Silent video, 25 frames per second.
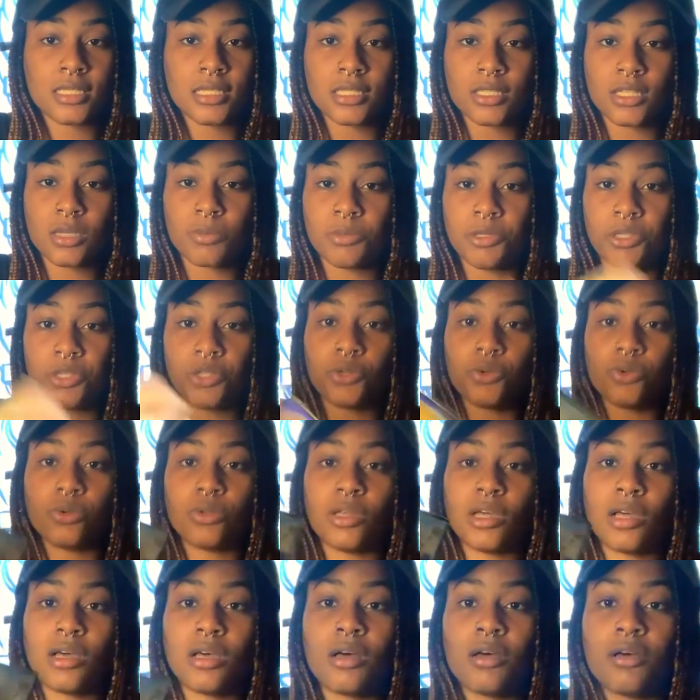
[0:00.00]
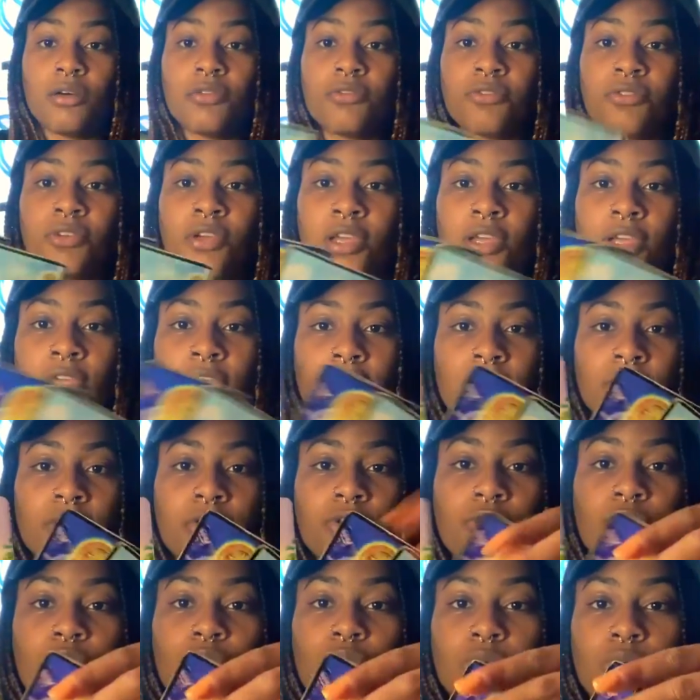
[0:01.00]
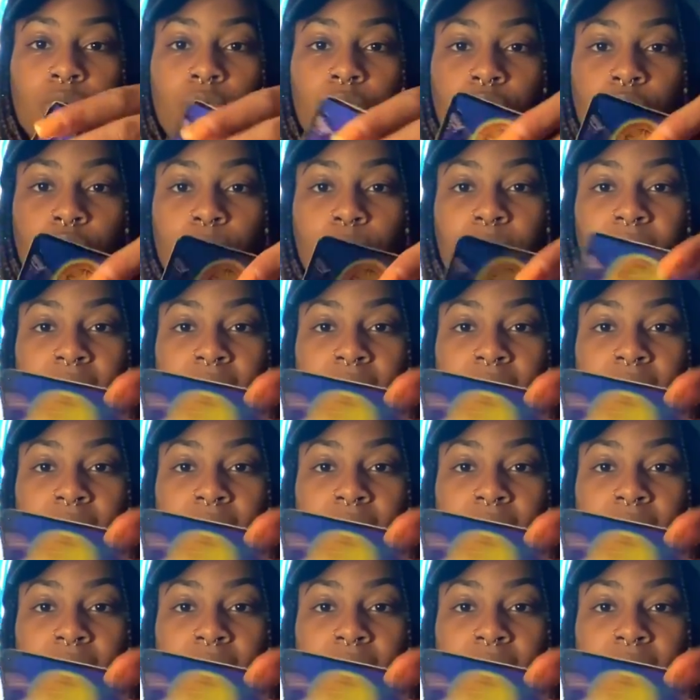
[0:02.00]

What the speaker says: This could be new love, new